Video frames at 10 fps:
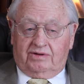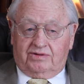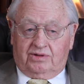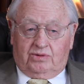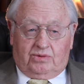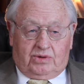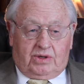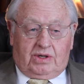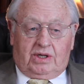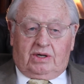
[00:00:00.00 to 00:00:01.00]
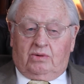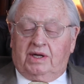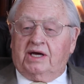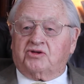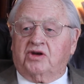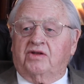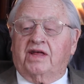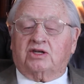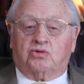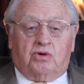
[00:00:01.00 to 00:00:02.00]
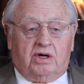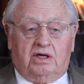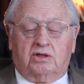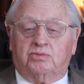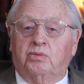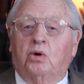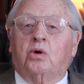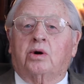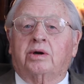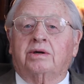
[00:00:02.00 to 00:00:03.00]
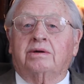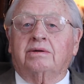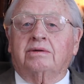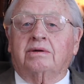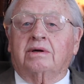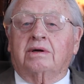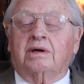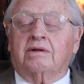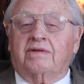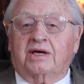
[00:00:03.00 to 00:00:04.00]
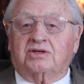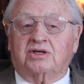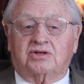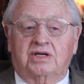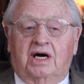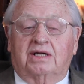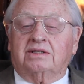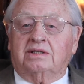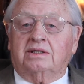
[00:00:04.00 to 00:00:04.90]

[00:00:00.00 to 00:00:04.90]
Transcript: So when I say that's where I was born, that's just not